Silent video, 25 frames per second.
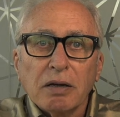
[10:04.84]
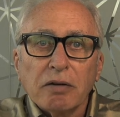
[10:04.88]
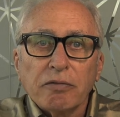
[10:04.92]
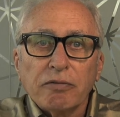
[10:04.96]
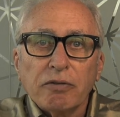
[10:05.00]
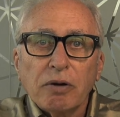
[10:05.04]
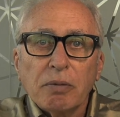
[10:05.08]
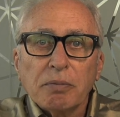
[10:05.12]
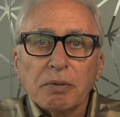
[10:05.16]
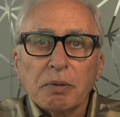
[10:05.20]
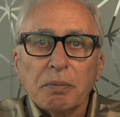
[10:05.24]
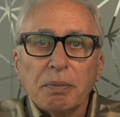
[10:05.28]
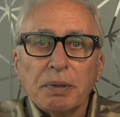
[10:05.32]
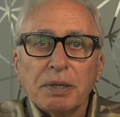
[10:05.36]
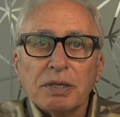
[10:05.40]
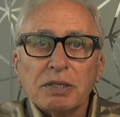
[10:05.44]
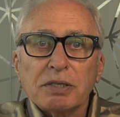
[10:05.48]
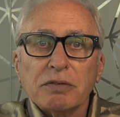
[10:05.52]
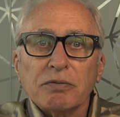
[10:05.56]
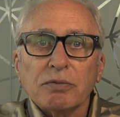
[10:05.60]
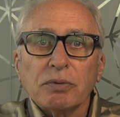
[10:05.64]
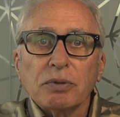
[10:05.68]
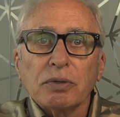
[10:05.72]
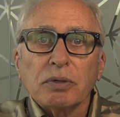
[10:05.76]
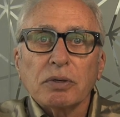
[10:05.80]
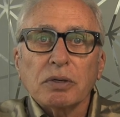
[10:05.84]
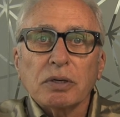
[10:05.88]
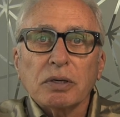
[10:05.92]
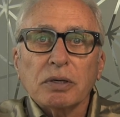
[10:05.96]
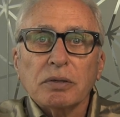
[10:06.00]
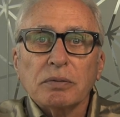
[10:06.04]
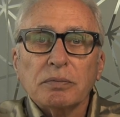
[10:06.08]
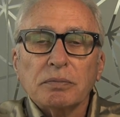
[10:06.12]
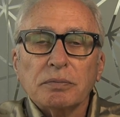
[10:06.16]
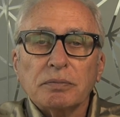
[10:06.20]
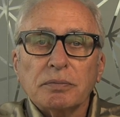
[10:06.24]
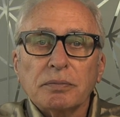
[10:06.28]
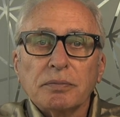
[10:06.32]
from the piece of work?
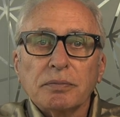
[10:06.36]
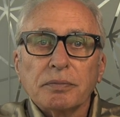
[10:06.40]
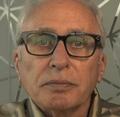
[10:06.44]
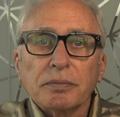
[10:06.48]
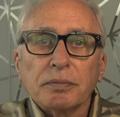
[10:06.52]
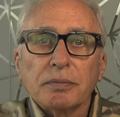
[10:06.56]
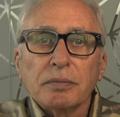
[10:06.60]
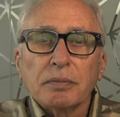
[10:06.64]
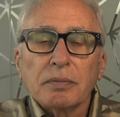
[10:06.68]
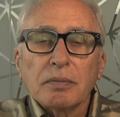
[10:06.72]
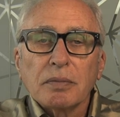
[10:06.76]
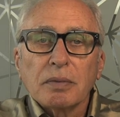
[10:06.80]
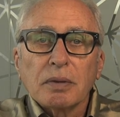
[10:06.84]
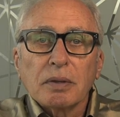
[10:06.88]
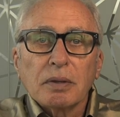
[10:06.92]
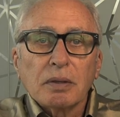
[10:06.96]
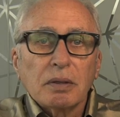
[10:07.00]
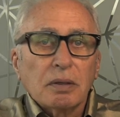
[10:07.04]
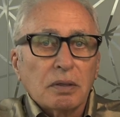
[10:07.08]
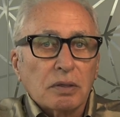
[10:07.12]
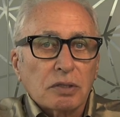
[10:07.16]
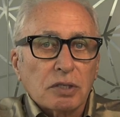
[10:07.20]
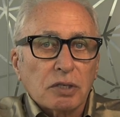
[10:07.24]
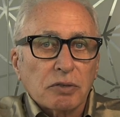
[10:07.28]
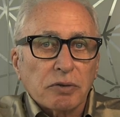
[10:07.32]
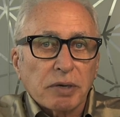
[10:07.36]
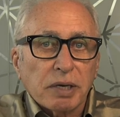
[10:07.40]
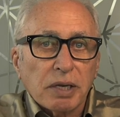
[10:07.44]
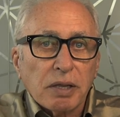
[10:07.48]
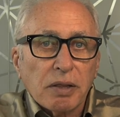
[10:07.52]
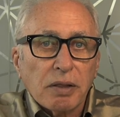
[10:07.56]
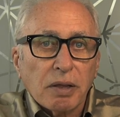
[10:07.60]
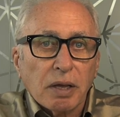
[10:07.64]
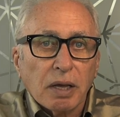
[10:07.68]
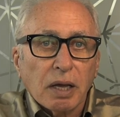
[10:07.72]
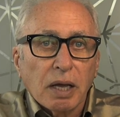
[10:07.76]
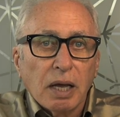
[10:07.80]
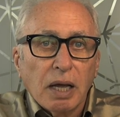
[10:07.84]
Is there
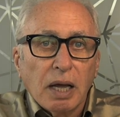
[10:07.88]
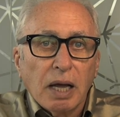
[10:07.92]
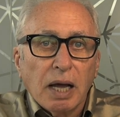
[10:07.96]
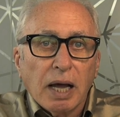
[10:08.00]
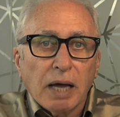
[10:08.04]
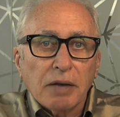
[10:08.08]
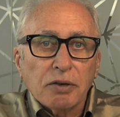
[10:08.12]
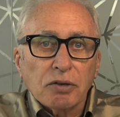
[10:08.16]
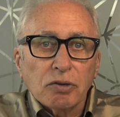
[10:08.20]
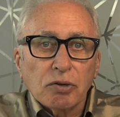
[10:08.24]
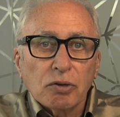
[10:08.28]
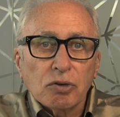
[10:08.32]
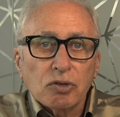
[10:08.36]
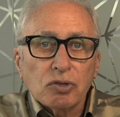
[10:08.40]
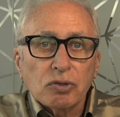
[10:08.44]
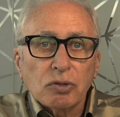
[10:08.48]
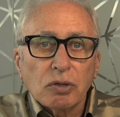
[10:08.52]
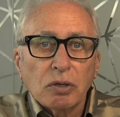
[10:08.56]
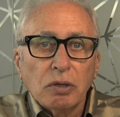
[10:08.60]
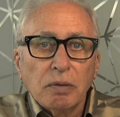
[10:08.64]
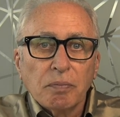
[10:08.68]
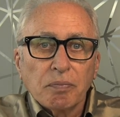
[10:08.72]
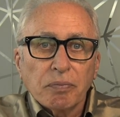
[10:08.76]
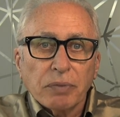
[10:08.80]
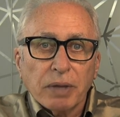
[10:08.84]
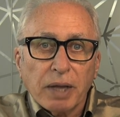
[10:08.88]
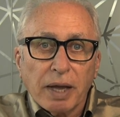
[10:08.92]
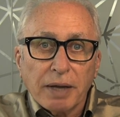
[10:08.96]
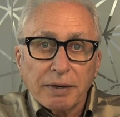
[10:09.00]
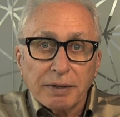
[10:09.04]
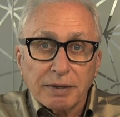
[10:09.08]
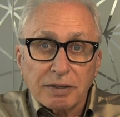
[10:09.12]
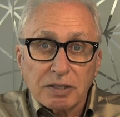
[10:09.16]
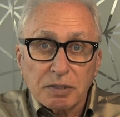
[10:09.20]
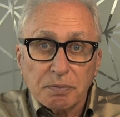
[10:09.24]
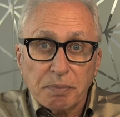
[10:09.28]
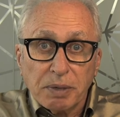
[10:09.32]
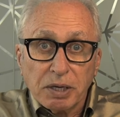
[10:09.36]
anything unusual,
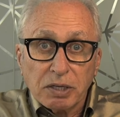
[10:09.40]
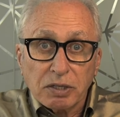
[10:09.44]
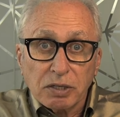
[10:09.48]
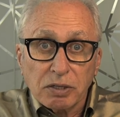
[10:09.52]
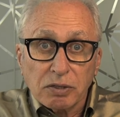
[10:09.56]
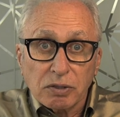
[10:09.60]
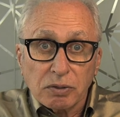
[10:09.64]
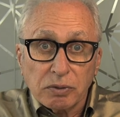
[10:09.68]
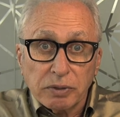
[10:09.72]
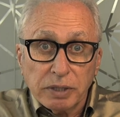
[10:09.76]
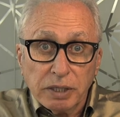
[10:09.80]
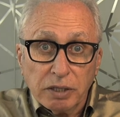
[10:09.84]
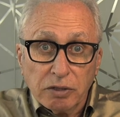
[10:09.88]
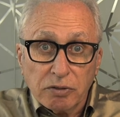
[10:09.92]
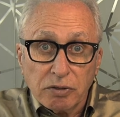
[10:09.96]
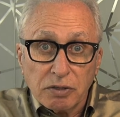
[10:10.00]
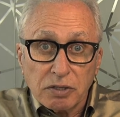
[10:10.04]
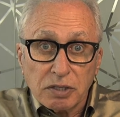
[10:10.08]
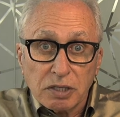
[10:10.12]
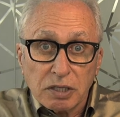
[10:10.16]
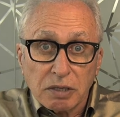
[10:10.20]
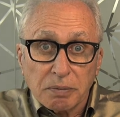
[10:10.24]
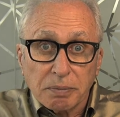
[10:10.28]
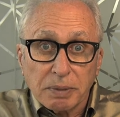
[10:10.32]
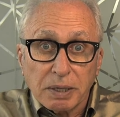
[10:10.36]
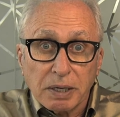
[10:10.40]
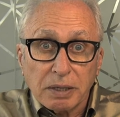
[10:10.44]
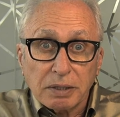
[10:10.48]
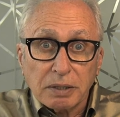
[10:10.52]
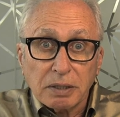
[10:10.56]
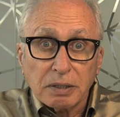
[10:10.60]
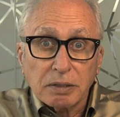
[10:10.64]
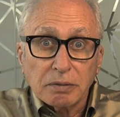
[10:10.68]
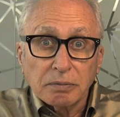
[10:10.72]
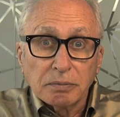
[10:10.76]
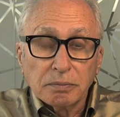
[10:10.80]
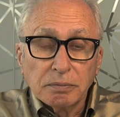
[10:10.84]
unexpected, or interesting about it?